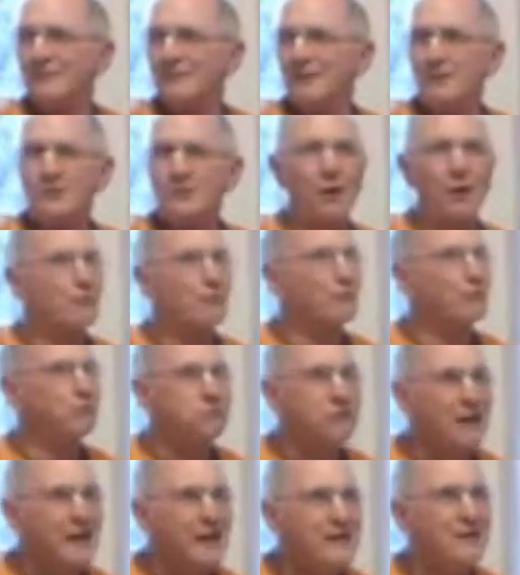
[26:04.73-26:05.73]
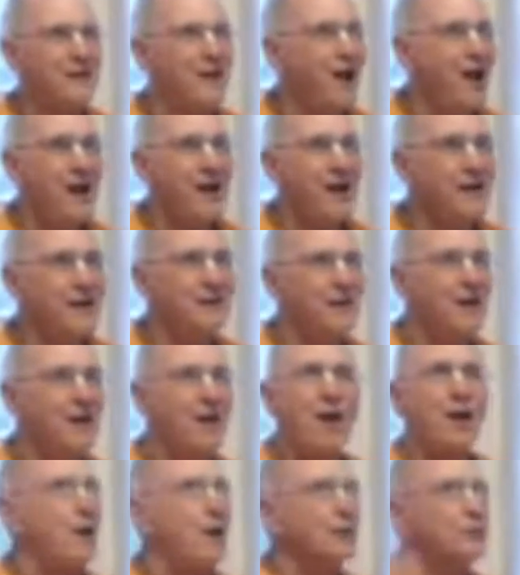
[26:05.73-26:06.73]
It's a great line.
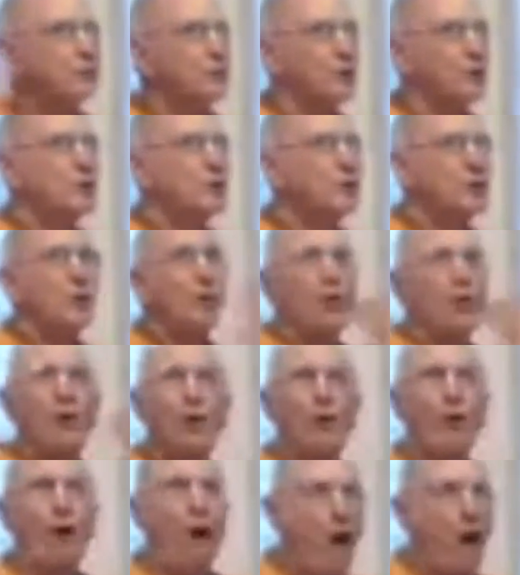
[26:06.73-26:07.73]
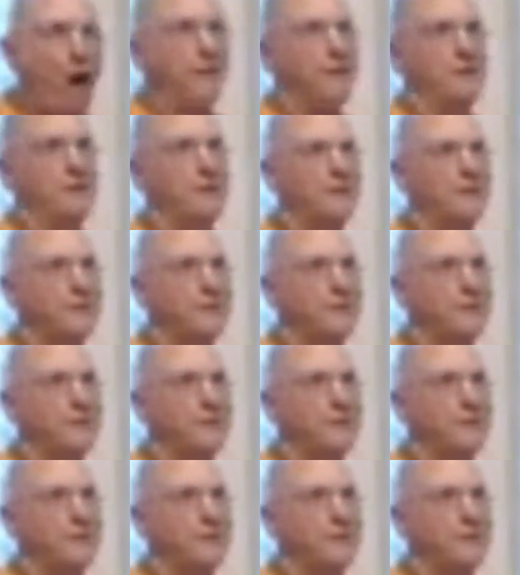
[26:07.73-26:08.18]
Just gone.